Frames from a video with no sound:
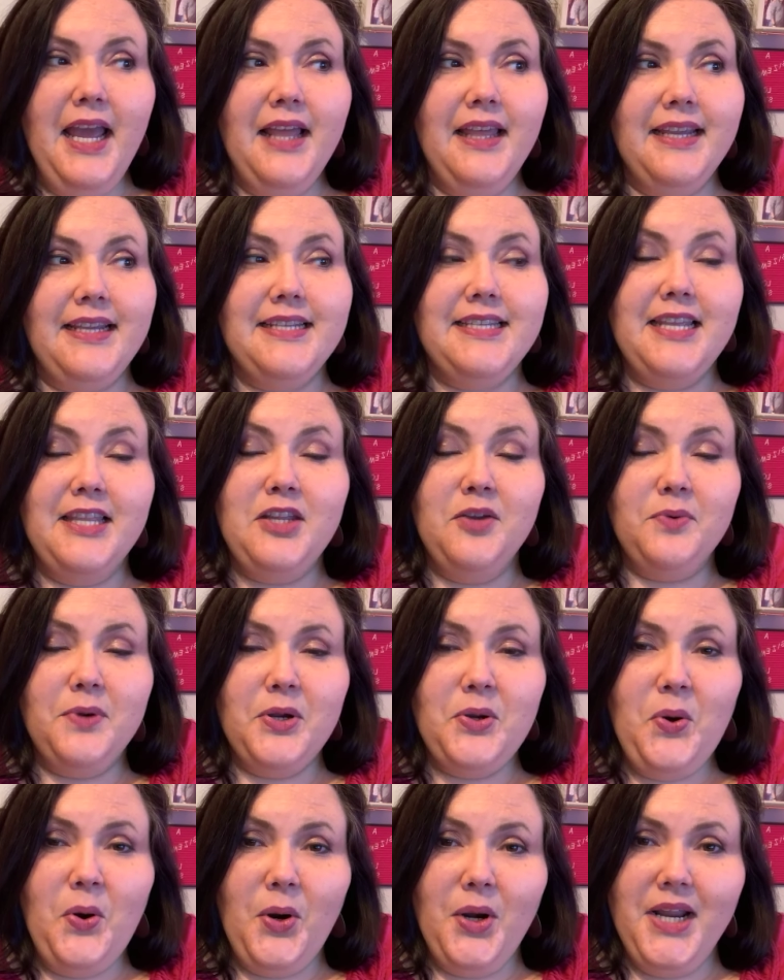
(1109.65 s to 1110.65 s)
Like I said, the
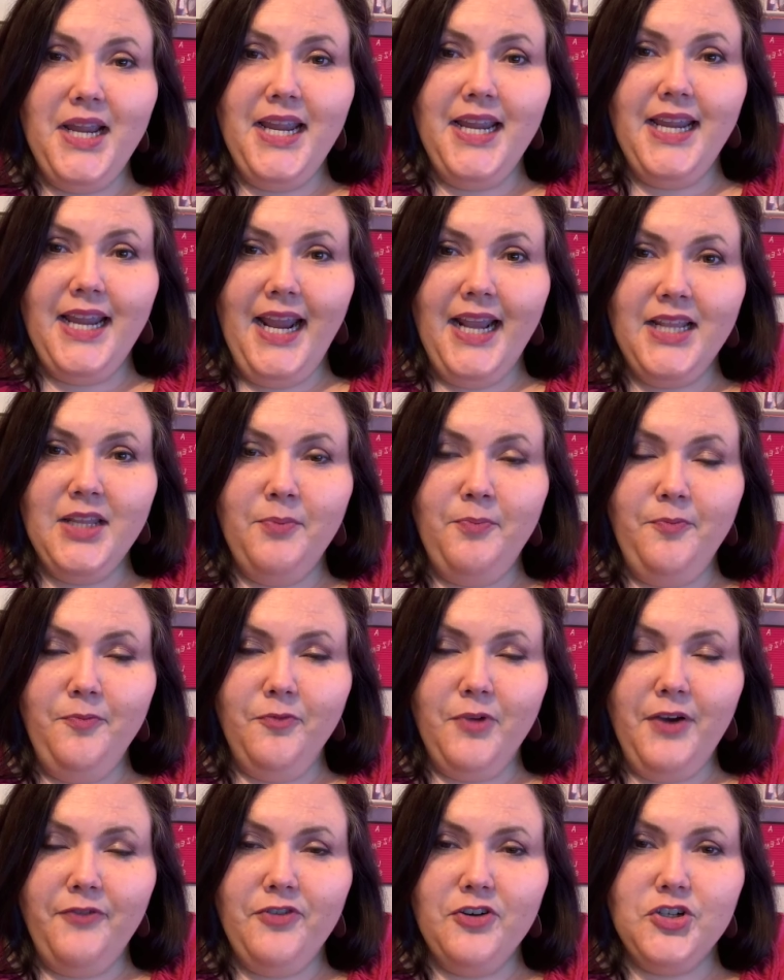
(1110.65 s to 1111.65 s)
recording and the
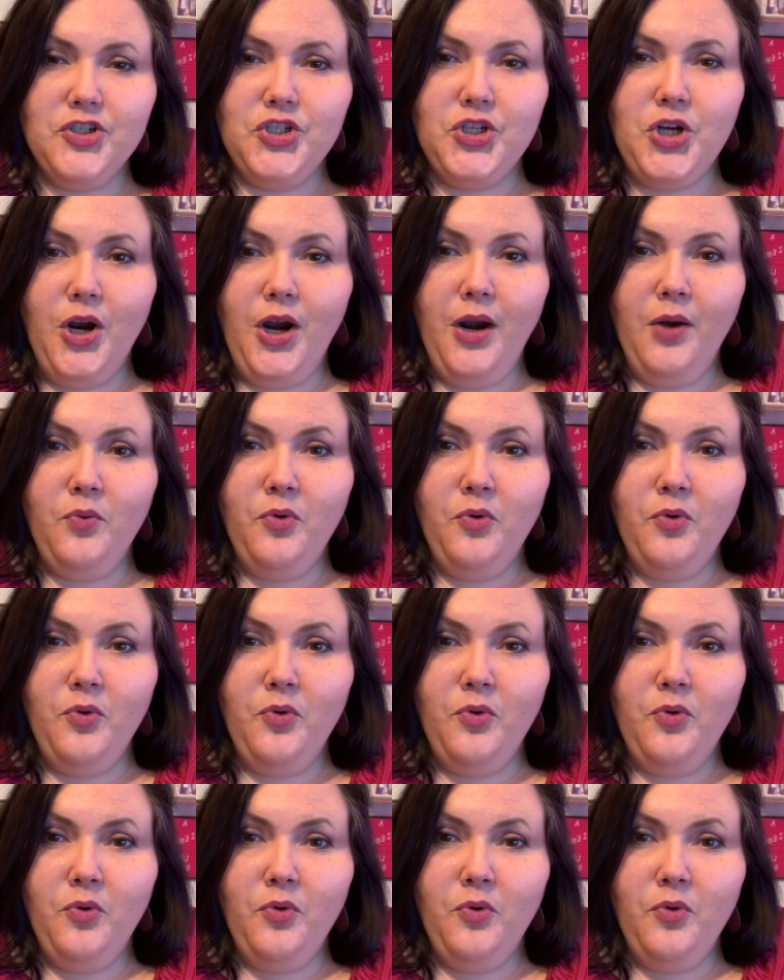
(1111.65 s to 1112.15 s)
reference chart